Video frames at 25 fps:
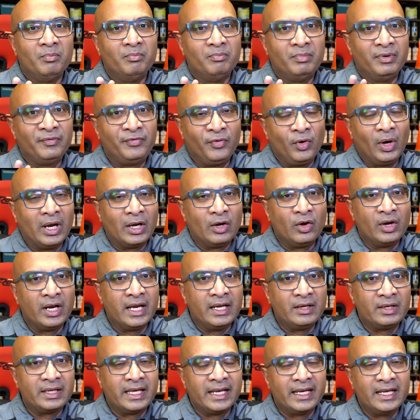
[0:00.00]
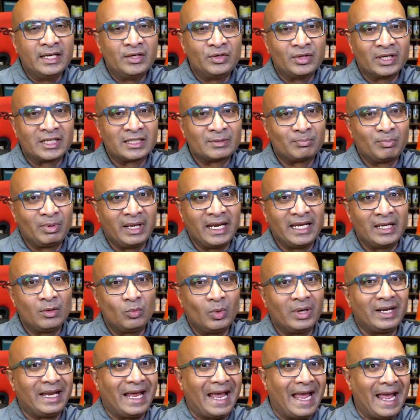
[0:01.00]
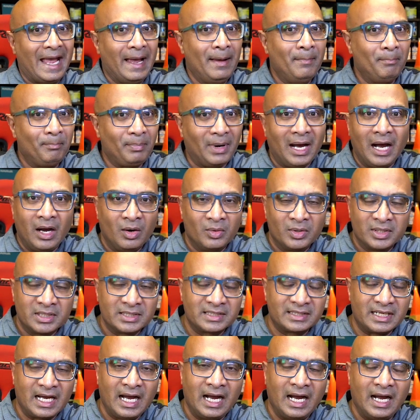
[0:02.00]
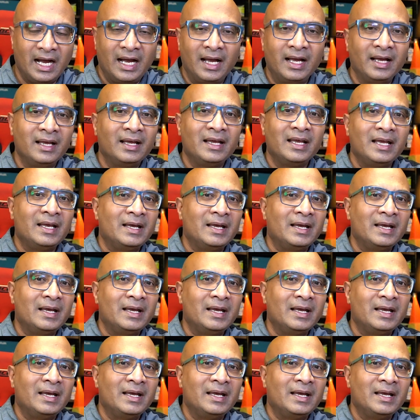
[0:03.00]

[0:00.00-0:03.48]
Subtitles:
before I get into explaining what amp hours are,